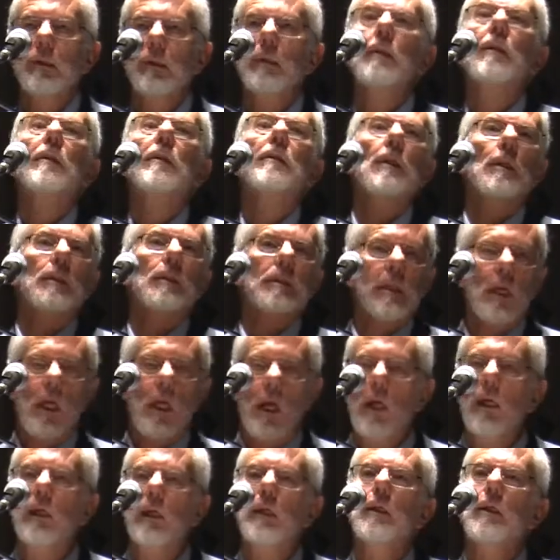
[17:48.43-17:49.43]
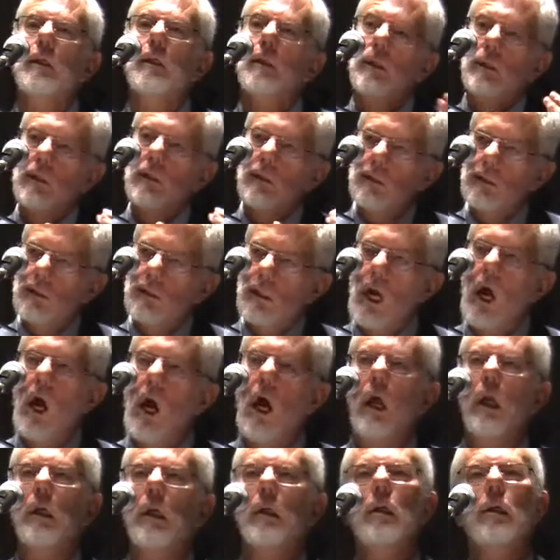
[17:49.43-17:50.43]
Just like
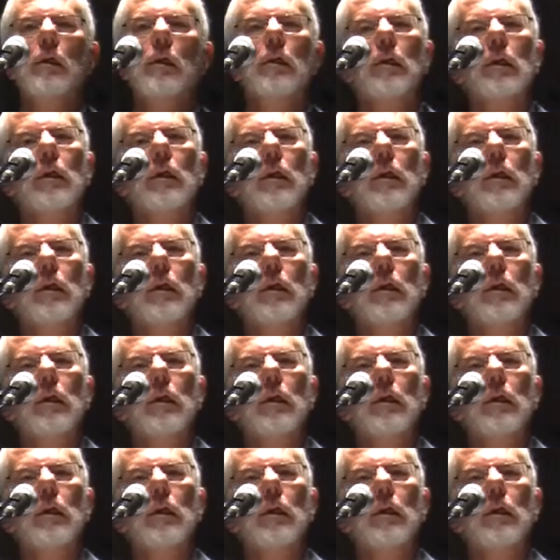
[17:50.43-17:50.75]
Carl Jung,